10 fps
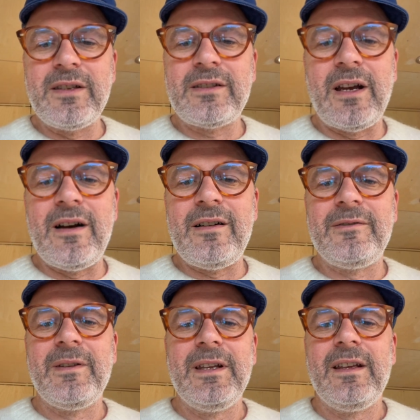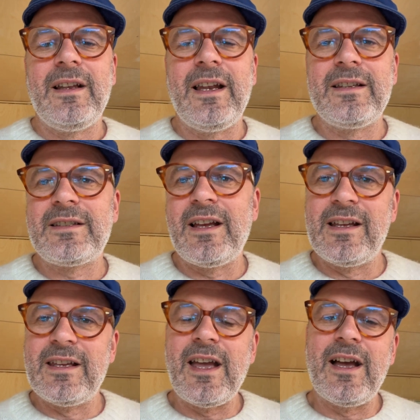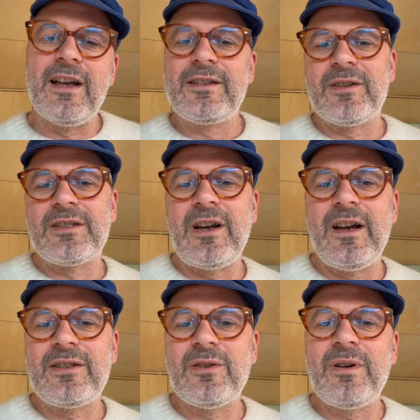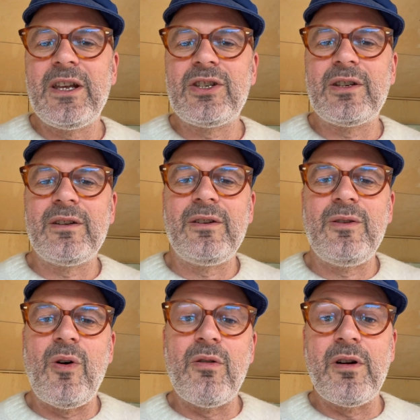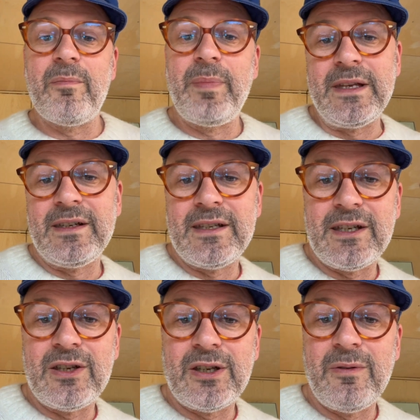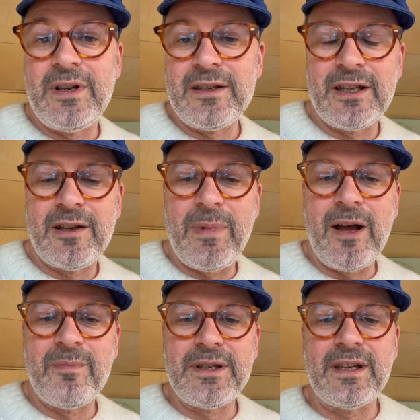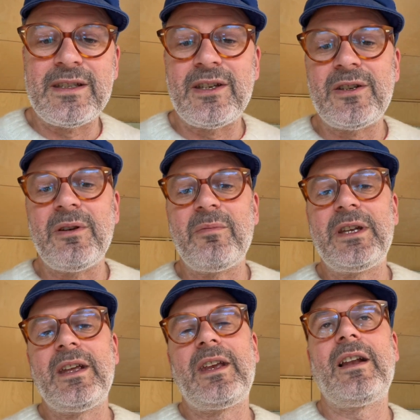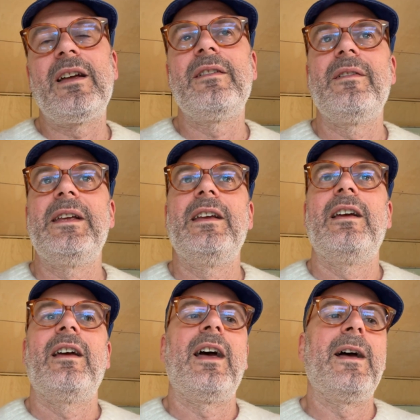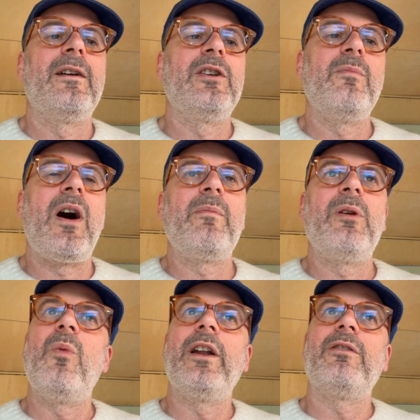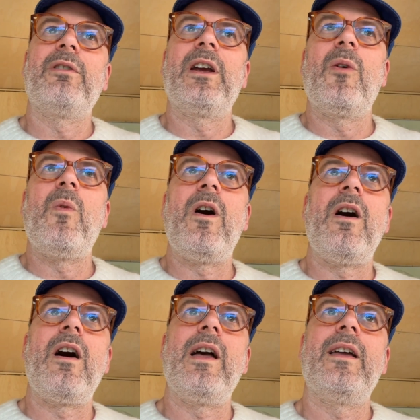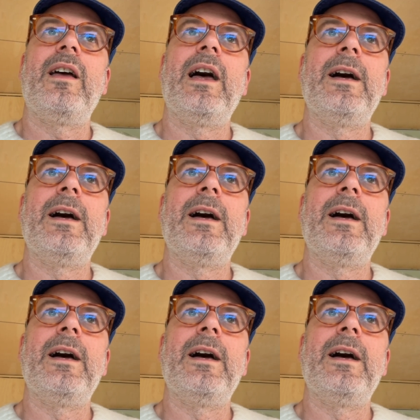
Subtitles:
start, let's say a societal issue or a business issue. Let's think about a business issue in particular. And you might be wondering why